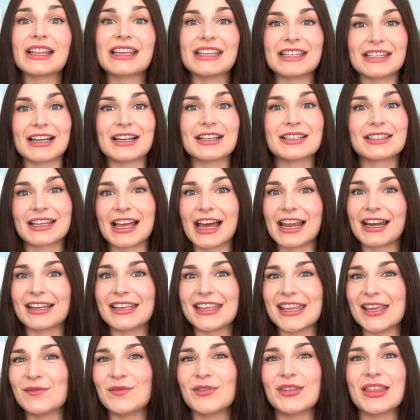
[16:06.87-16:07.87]
does kind of
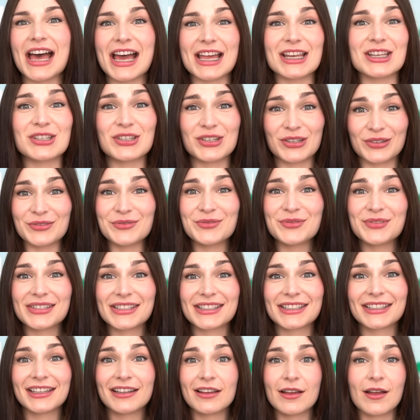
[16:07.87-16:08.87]
give you that
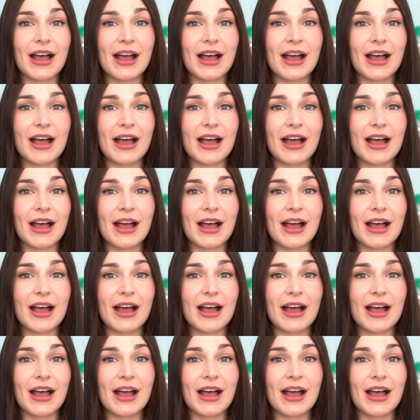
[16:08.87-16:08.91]
juice.